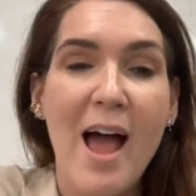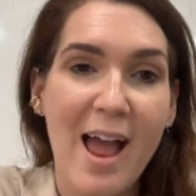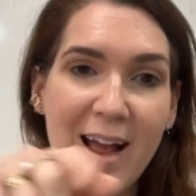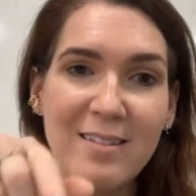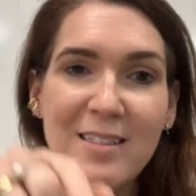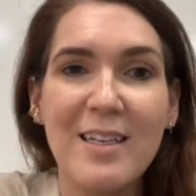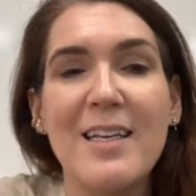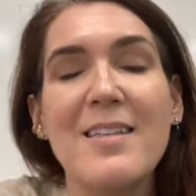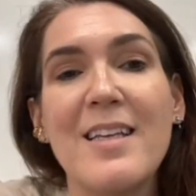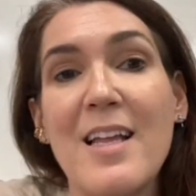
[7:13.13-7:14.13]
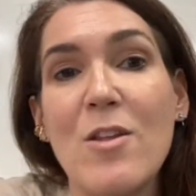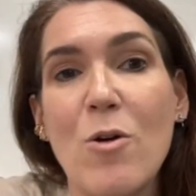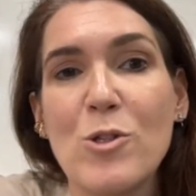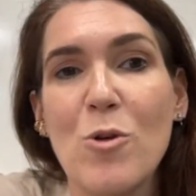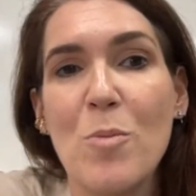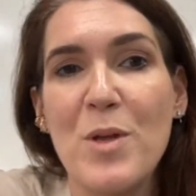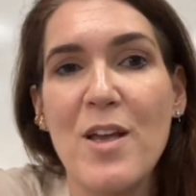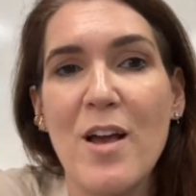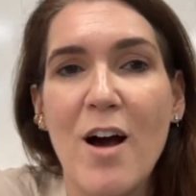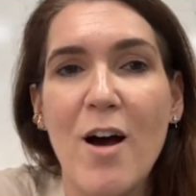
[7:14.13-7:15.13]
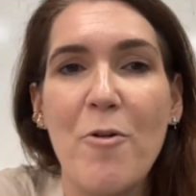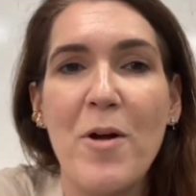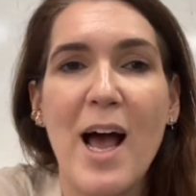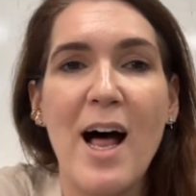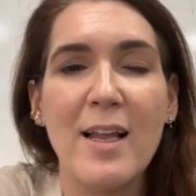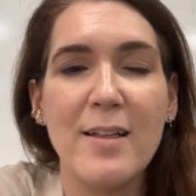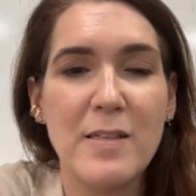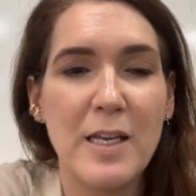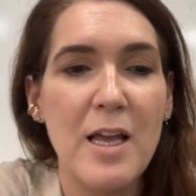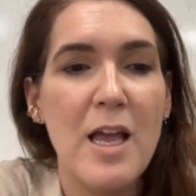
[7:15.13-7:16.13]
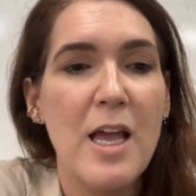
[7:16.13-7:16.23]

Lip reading: and it can also be a reality